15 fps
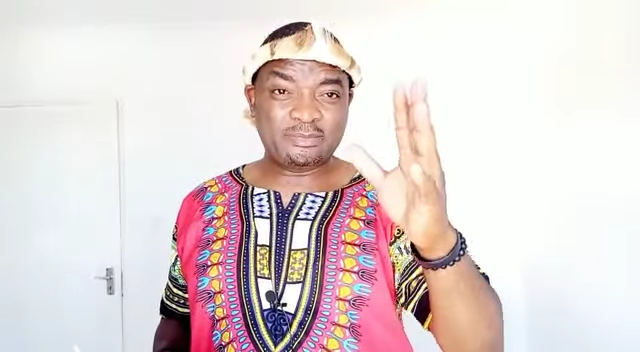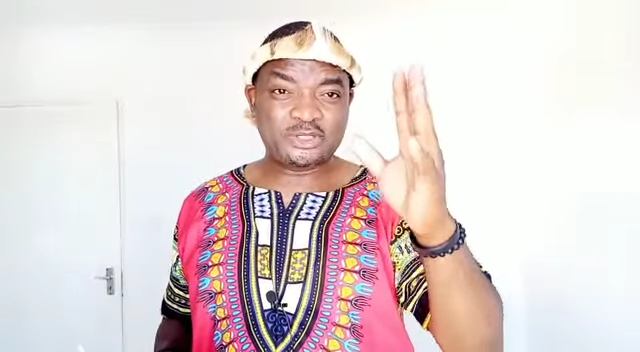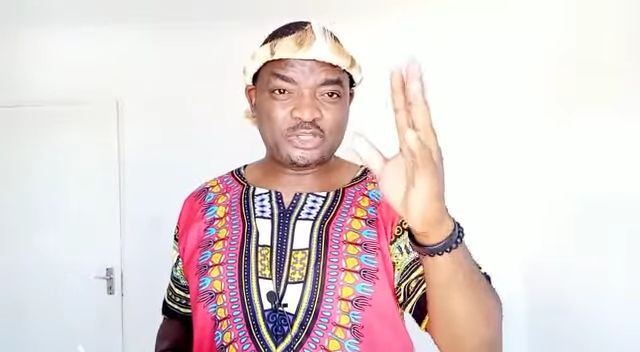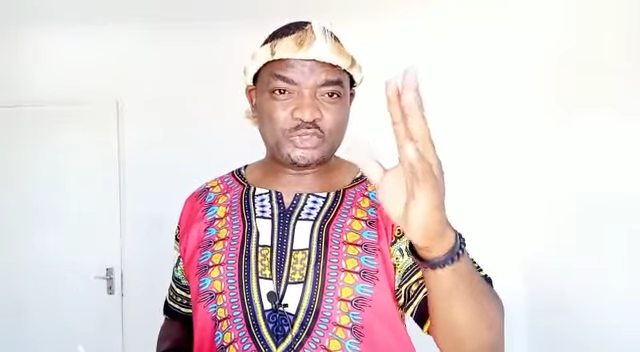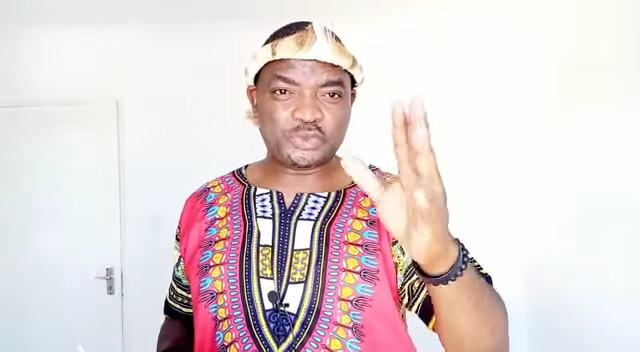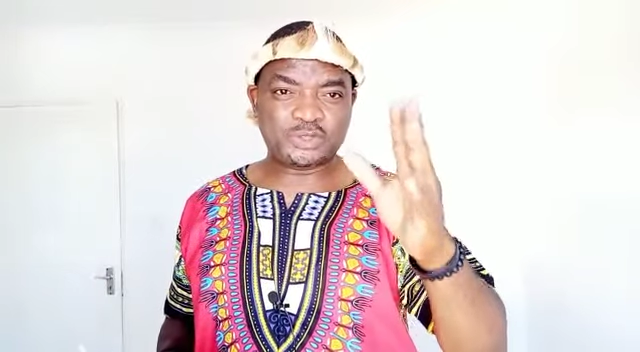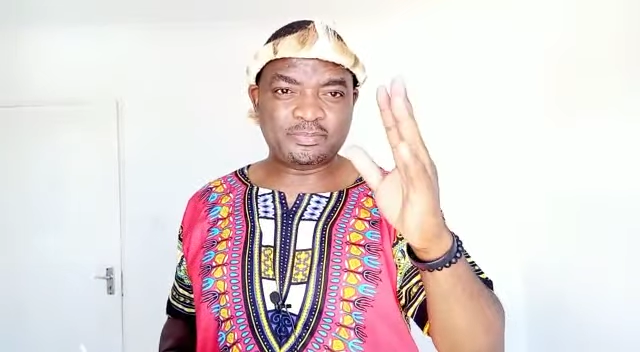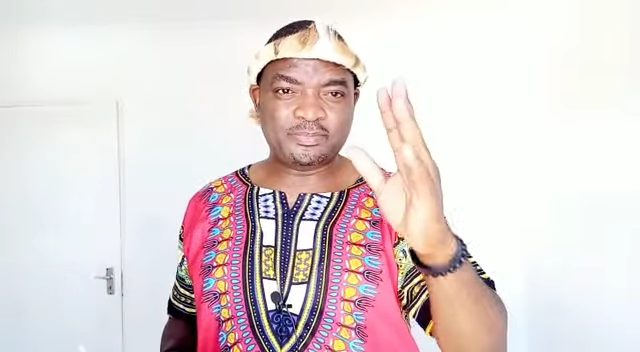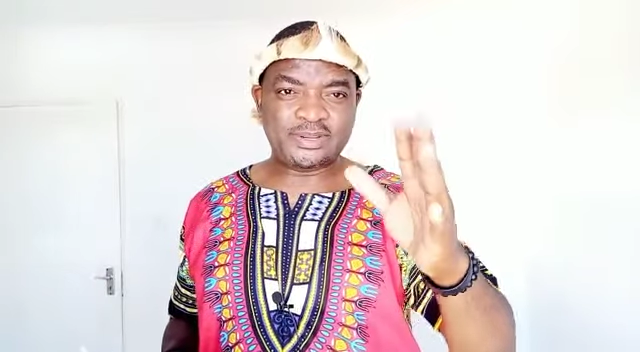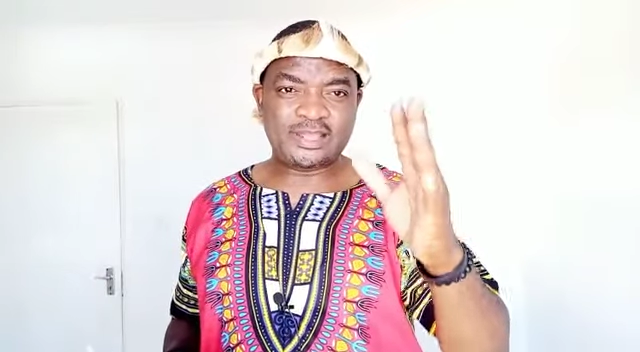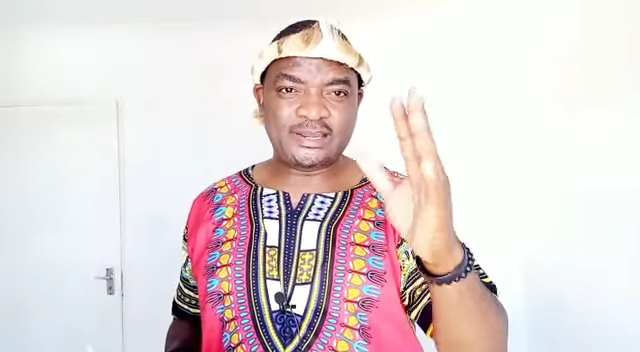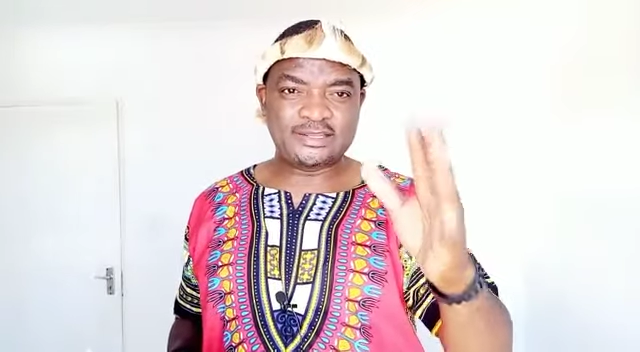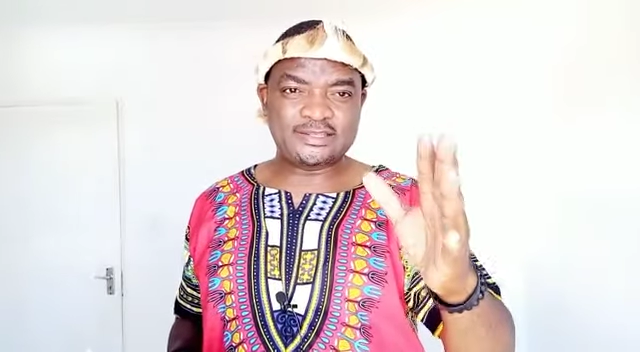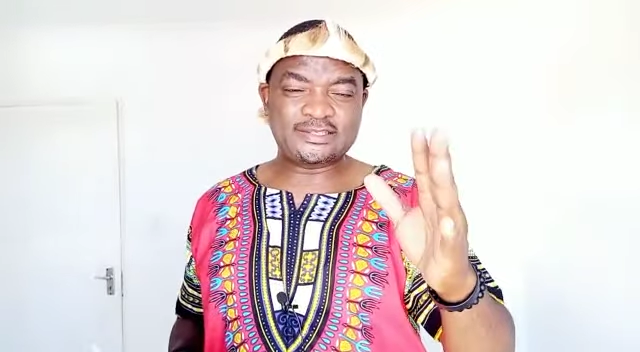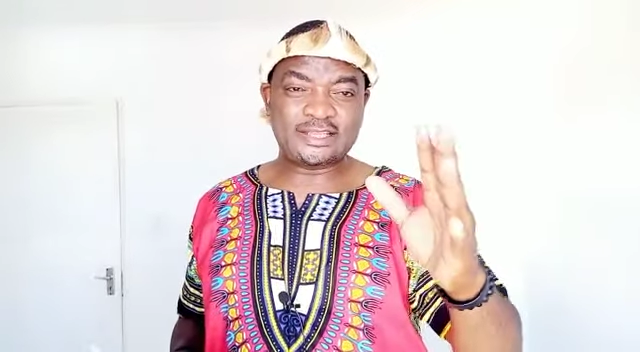on the short
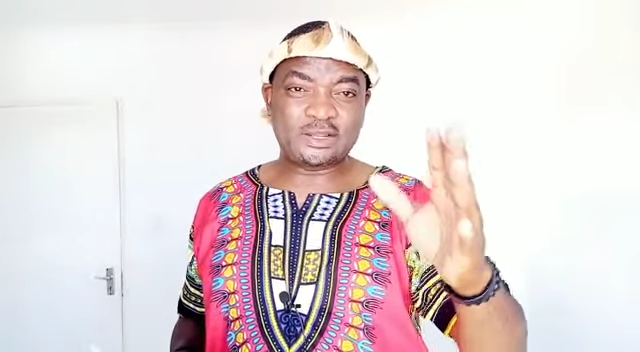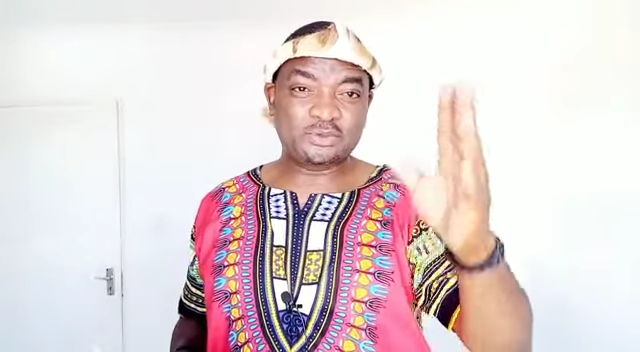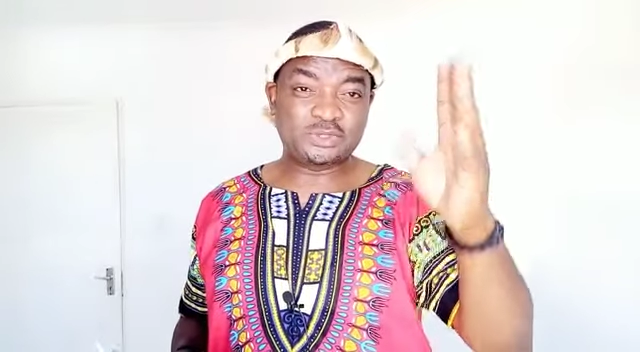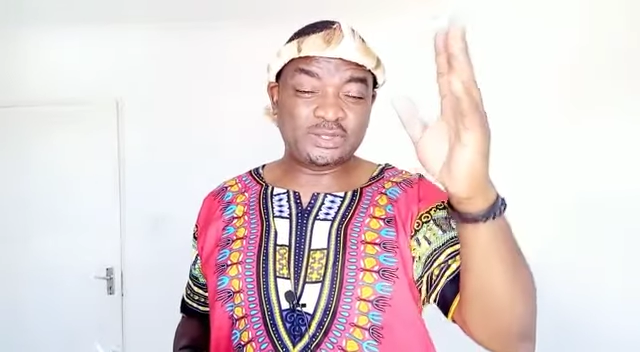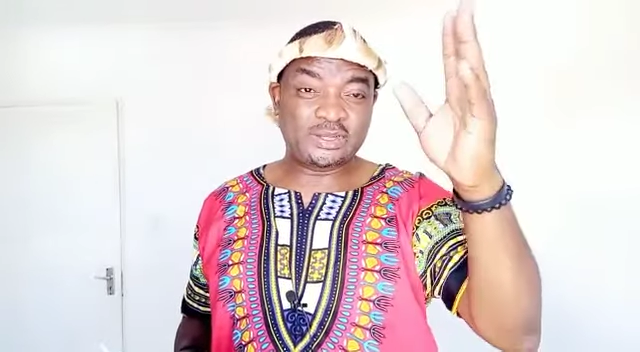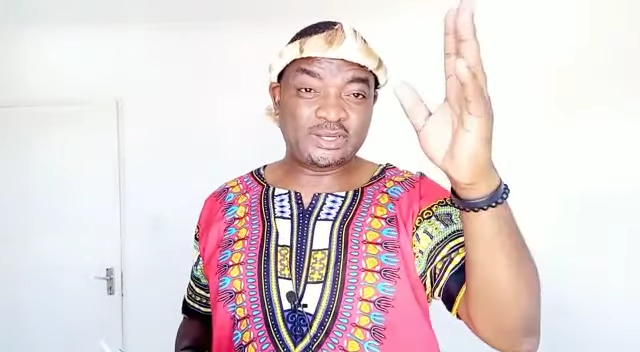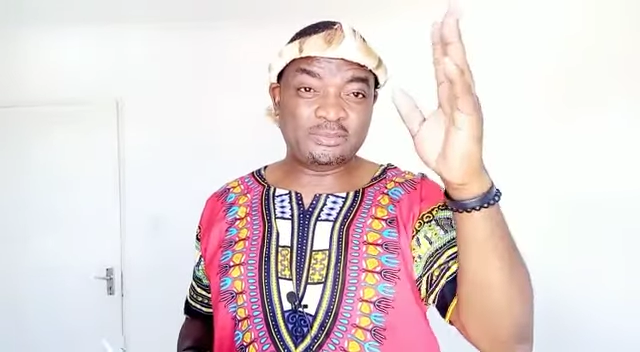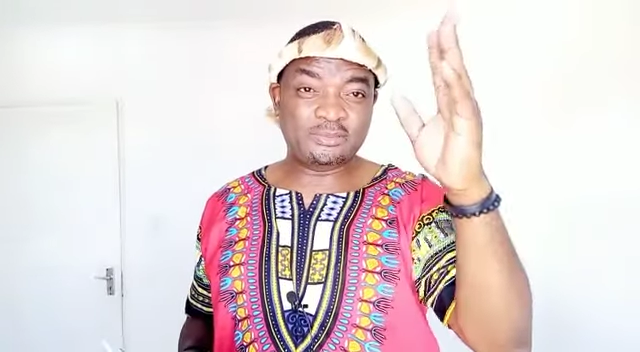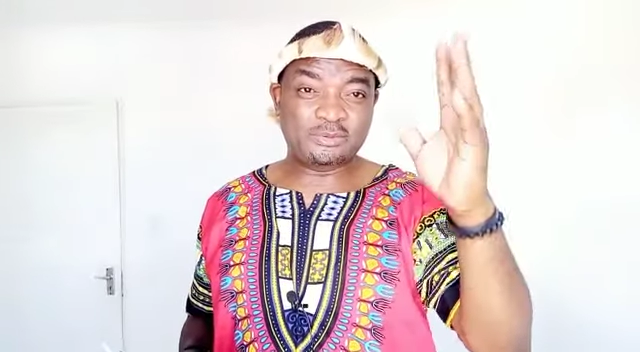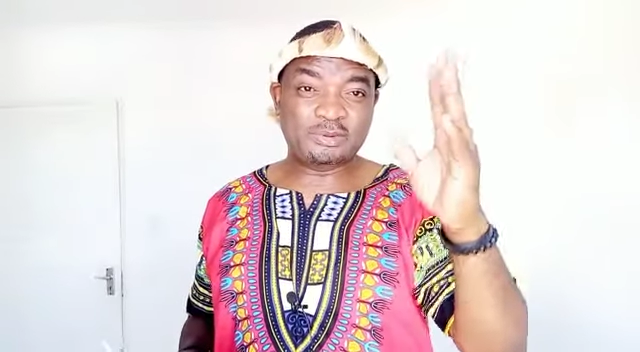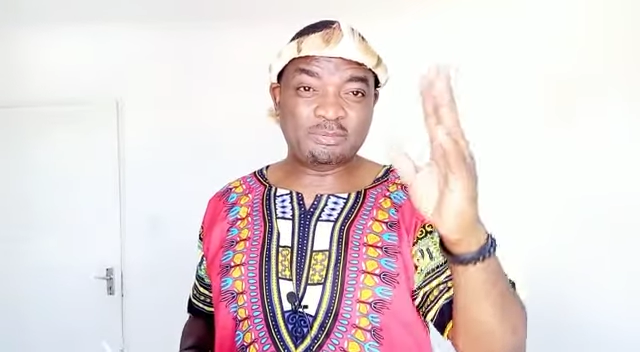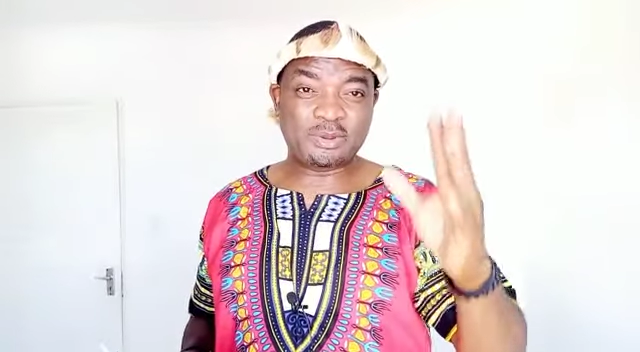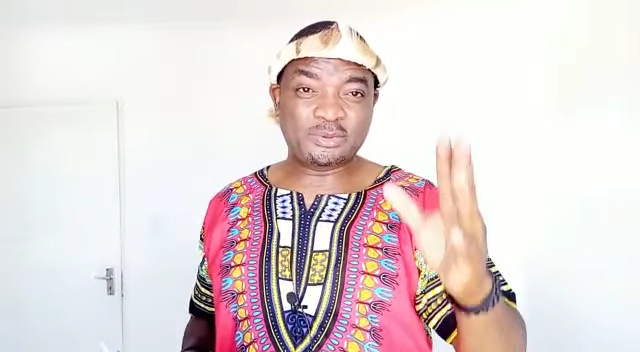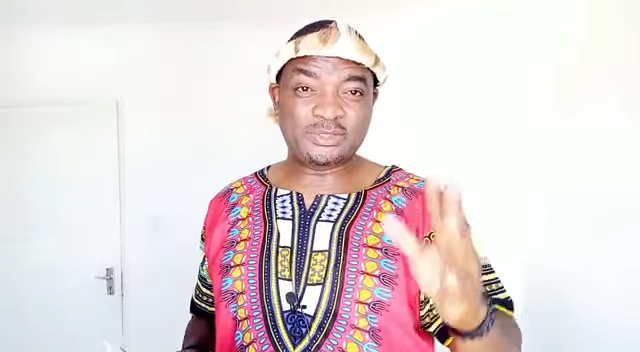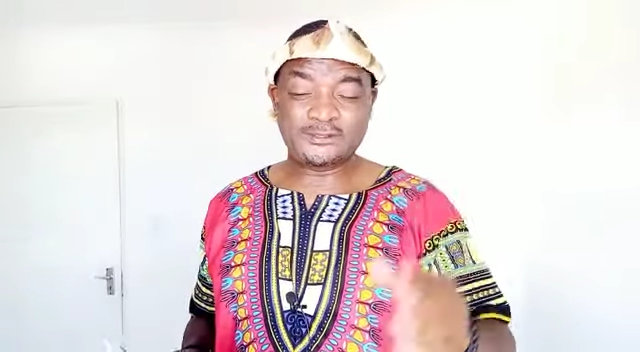prayer list. I'll take your name up the
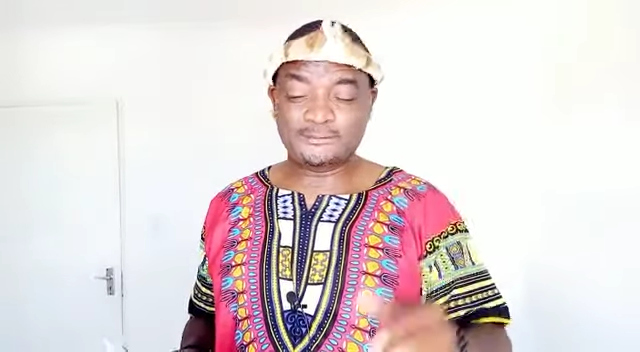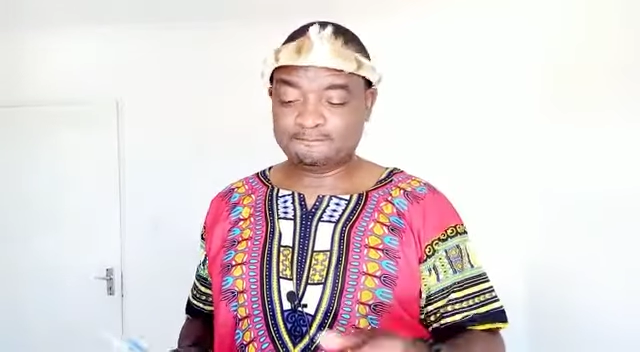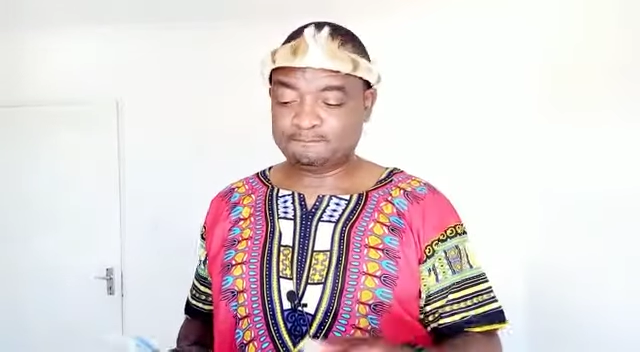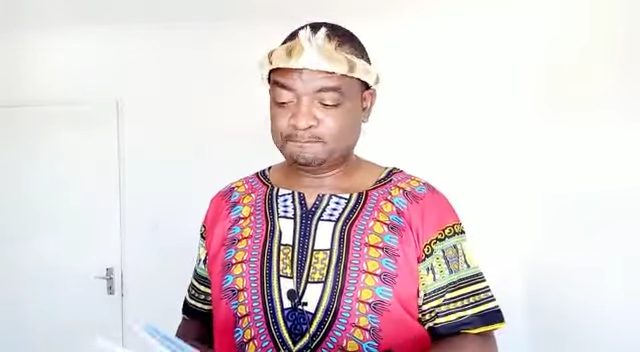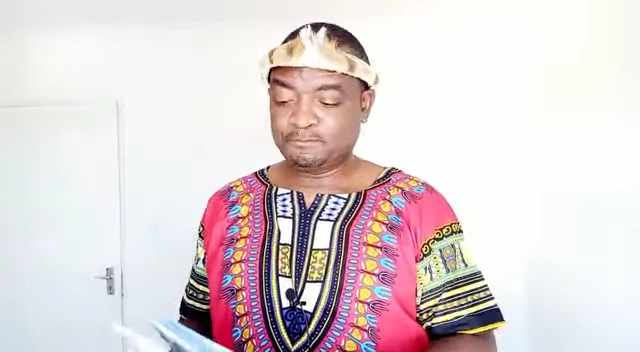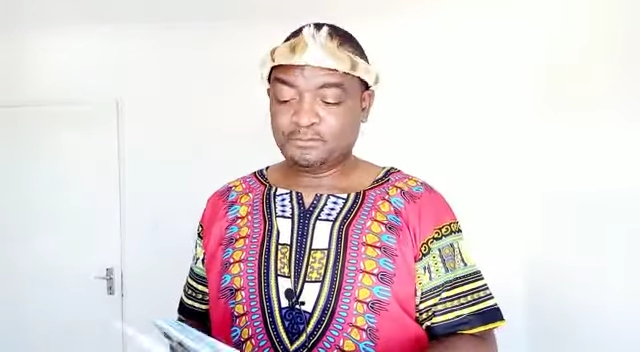mountain.